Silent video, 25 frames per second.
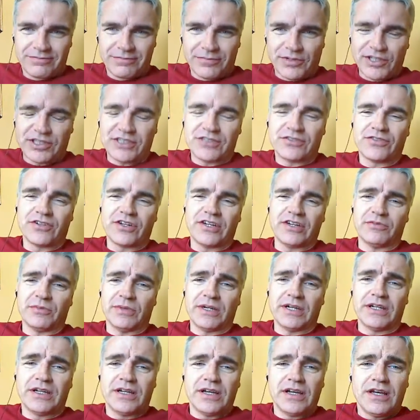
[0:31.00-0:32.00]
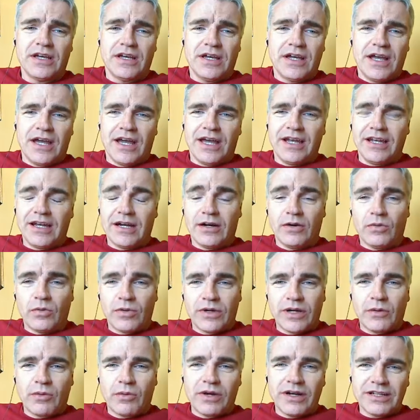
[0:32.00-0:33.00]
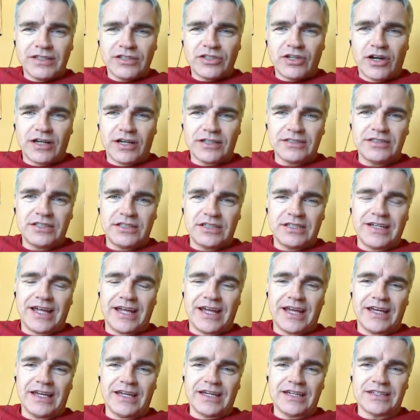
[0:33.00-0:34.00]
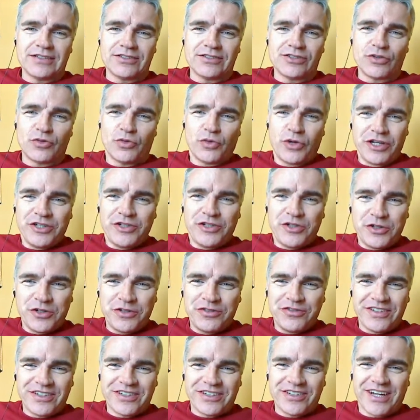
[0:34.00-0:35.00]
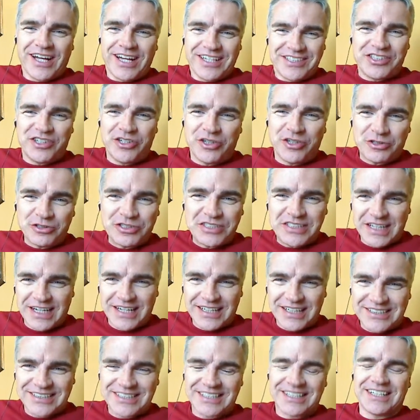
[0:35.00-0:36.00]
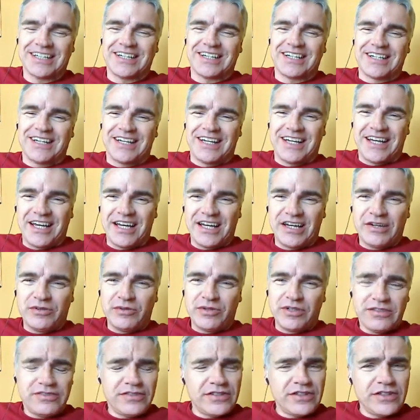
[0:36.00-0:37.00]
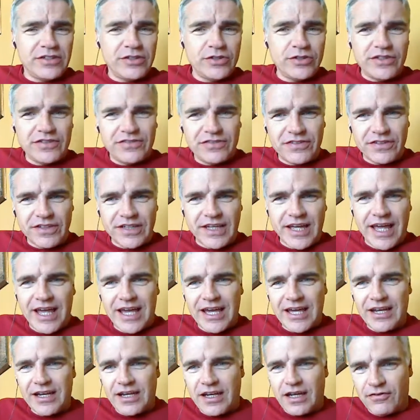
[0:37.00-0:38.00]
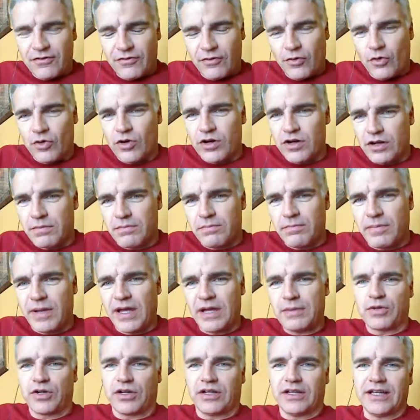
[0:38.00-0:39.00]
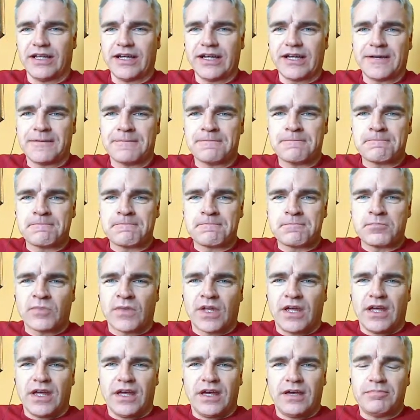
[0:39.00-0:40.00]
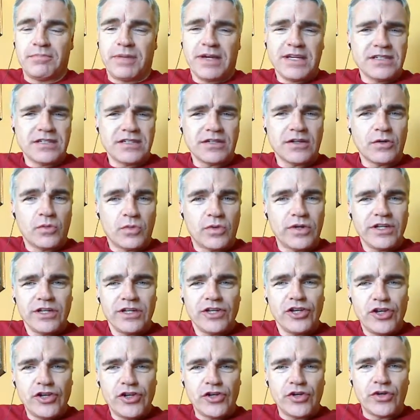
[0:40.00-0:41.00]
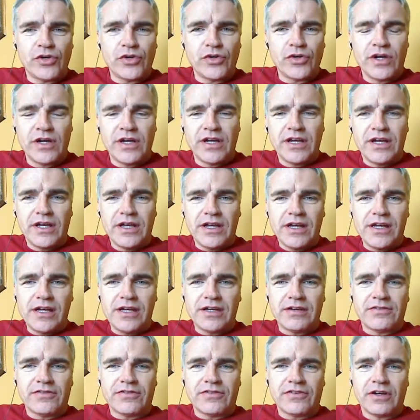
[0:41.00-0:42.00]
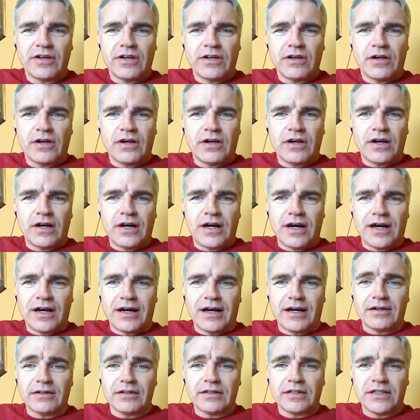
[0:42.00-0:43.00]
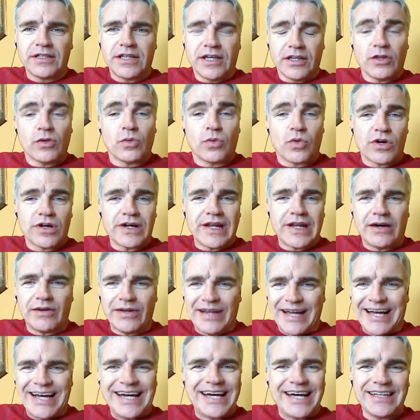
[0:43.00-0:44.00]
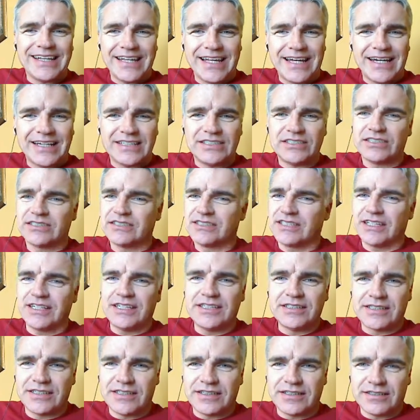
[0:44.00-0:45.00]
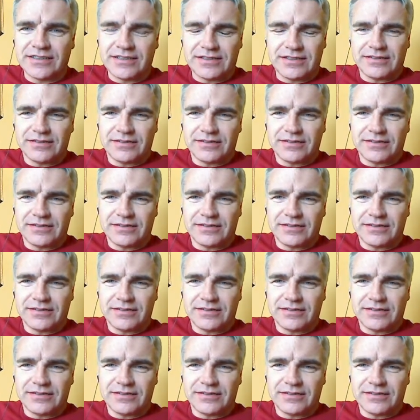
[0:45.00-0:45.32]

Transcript: please forgive me. Anyhow, what I want to talk to you today is, what do you do if your SEO sucks? And what if you can't afford pay-per-click? And basically, what do you do if getting the word out online just isn't